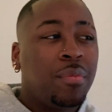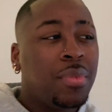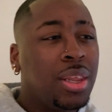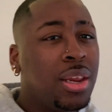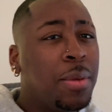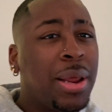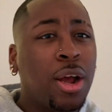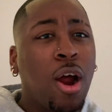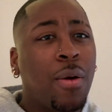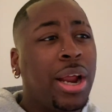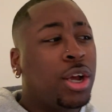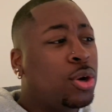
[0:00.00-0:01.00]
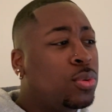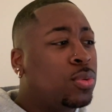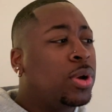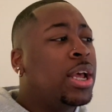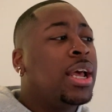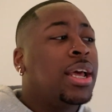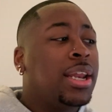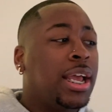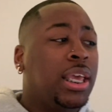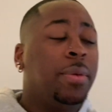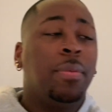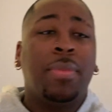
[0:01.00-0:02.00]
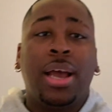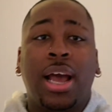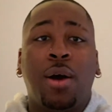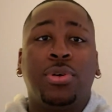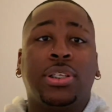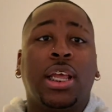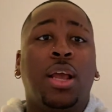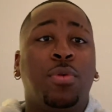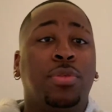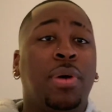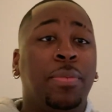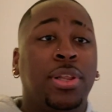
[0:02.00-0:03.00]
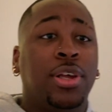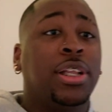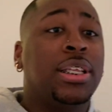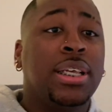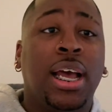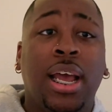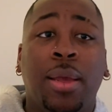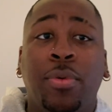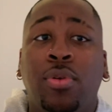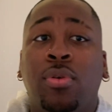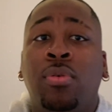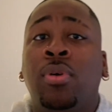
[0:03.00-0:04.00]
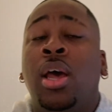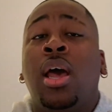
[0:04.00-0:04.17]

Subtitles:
And I'm like, all right, cool. Now, keep in mind, I was staying with my mother at the time, you know.